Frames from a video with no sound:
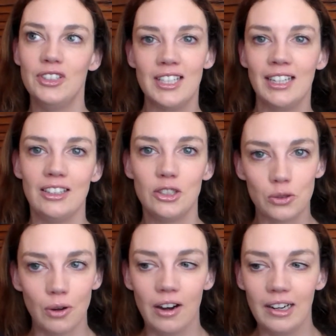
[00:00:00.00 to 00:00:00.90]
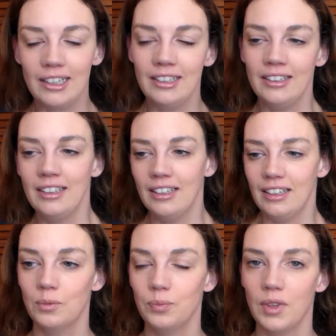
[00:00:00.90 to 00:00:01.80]
physically strong.
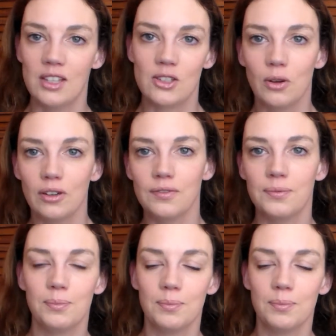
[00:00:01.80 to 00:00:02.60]
It's sort of